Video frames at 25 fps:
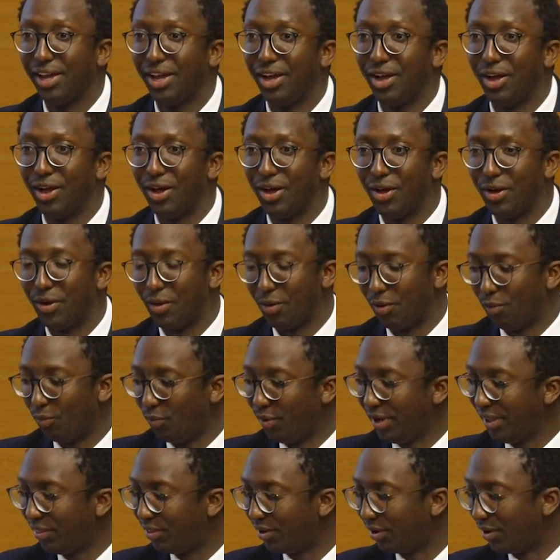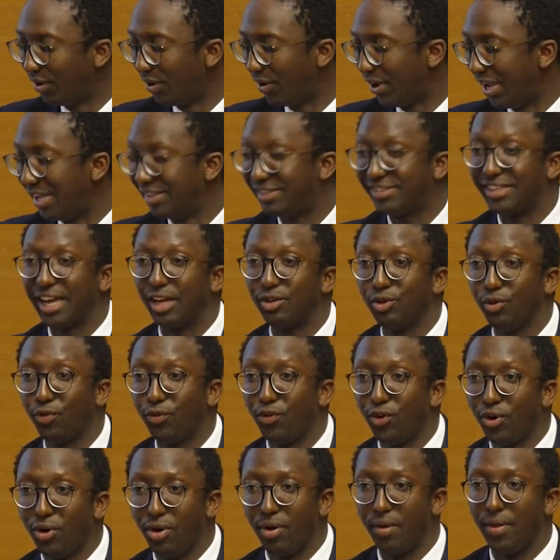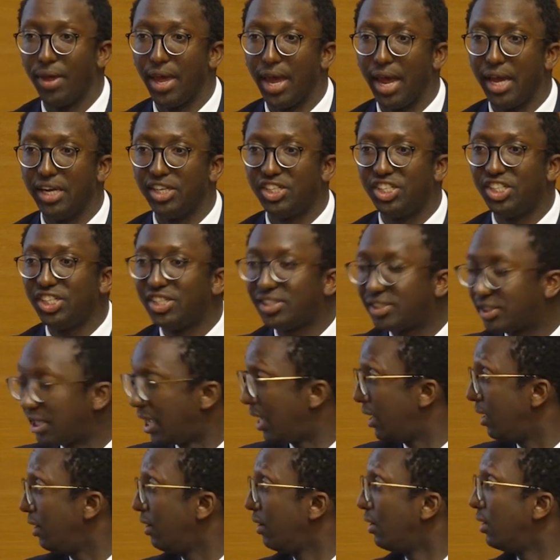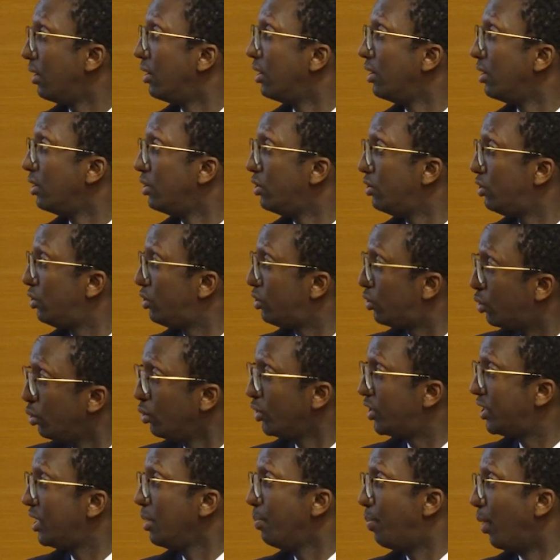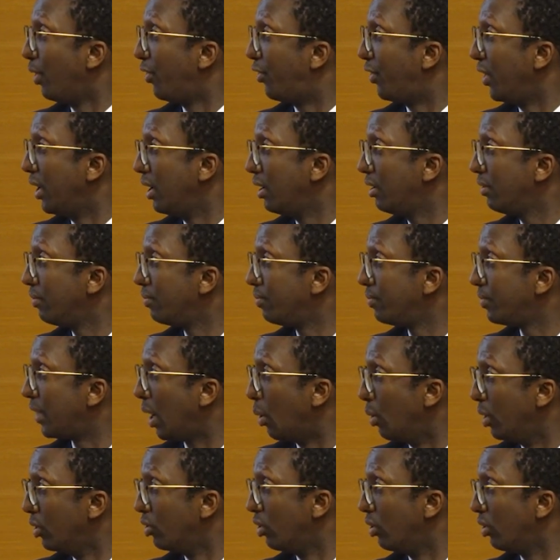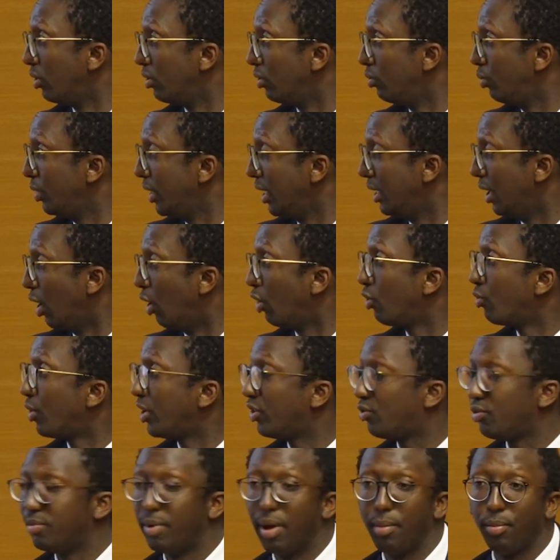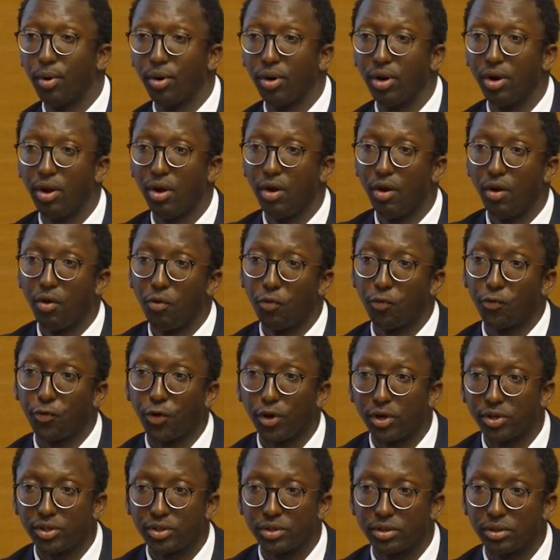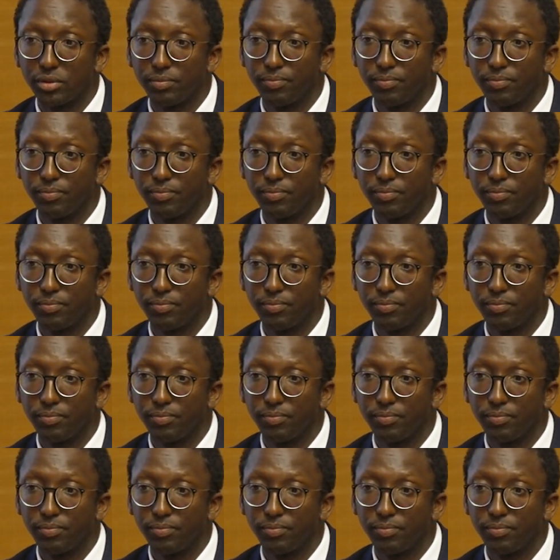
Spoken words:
with Esther Duflo, and she said 2 simple things that we'll always remember. First,